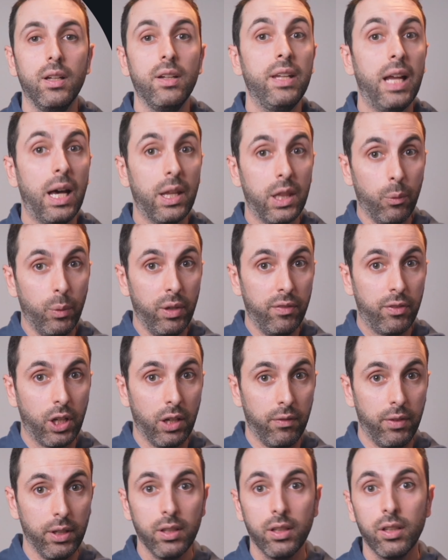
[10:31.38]
Now that we've
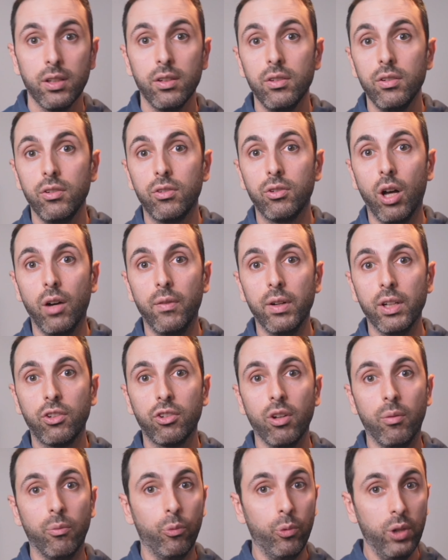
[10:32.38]
covered solving
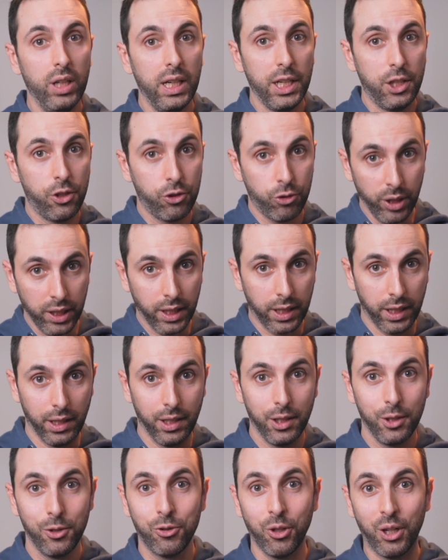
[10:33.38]
some really
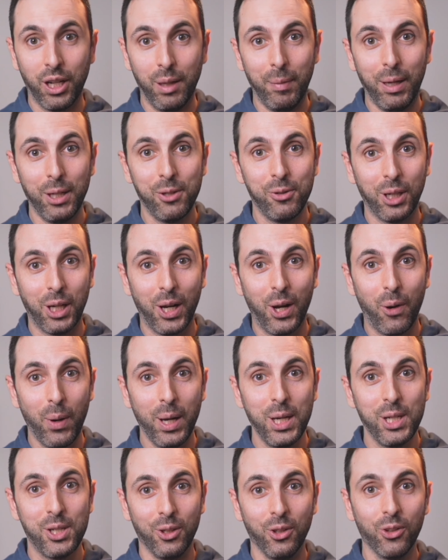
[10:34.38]
tricky trigonometric
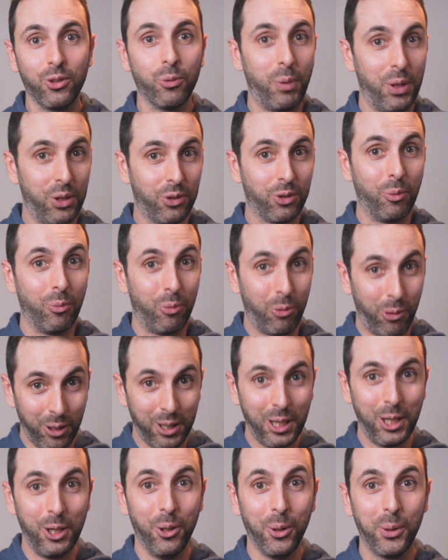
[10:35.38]
equations with some
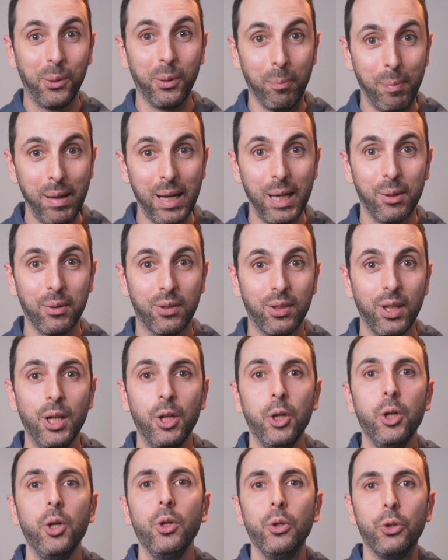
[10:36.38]
really awkward bounds,
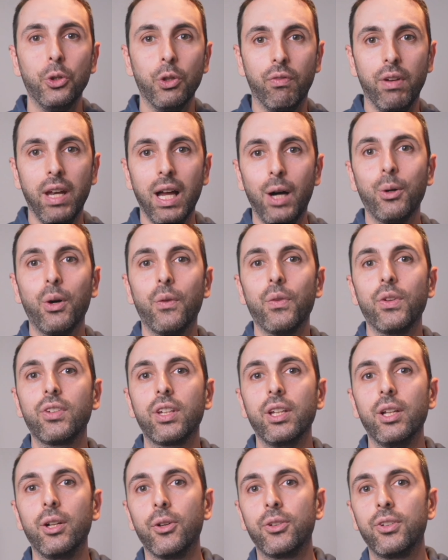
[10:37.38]
you've now got the
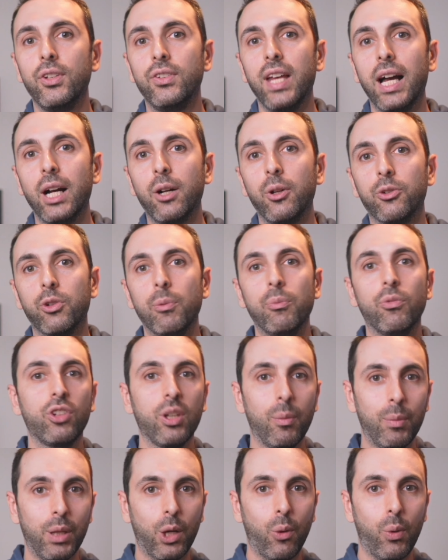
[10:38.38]
skills to tackle some
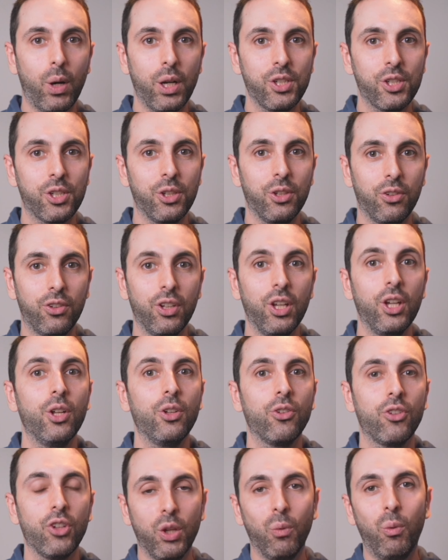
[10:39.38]
similar questions
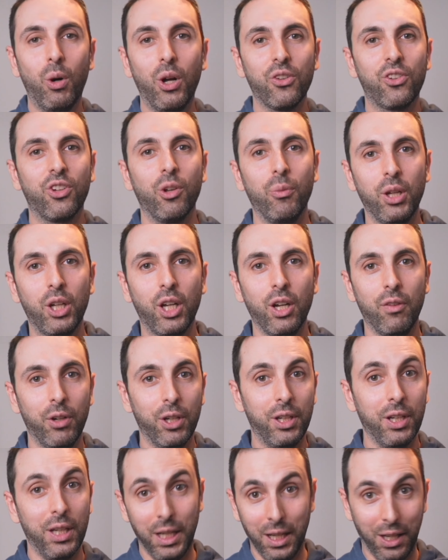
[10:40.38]
to the ones that we
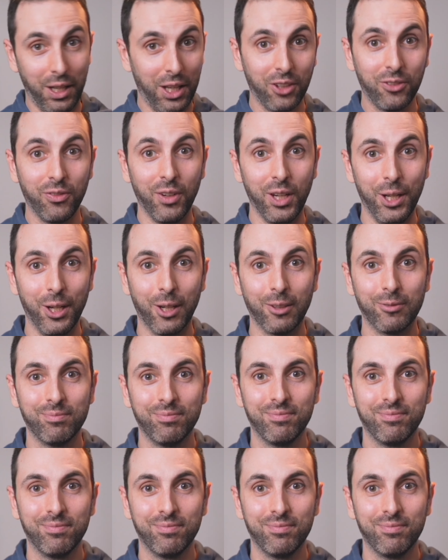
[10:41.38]
covered in this video.